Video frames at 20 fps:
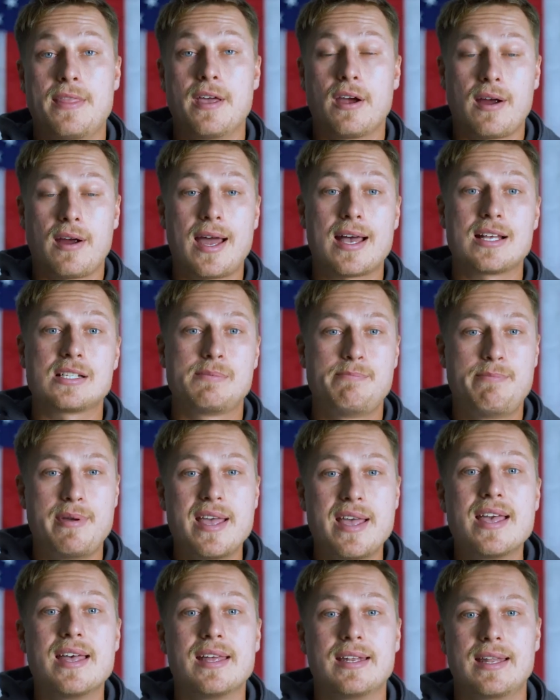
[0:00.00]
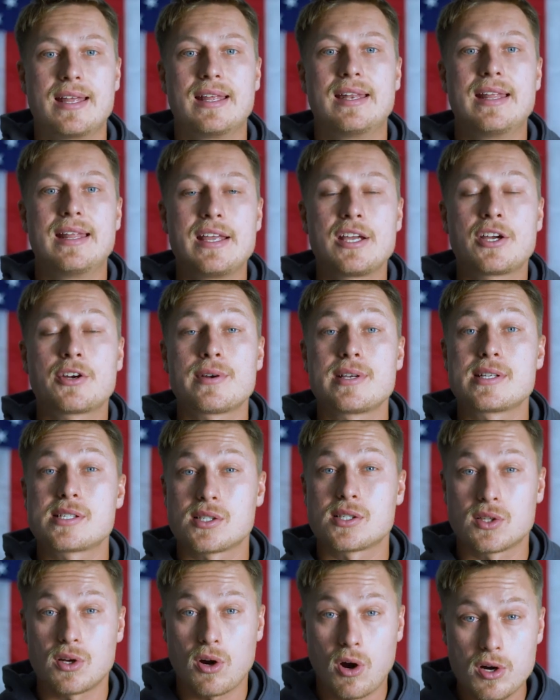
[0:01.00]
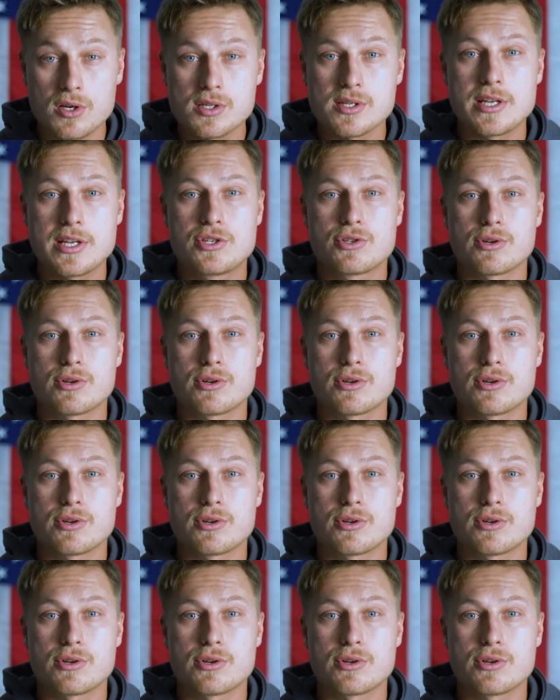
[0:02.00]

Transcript: There has been an increase largely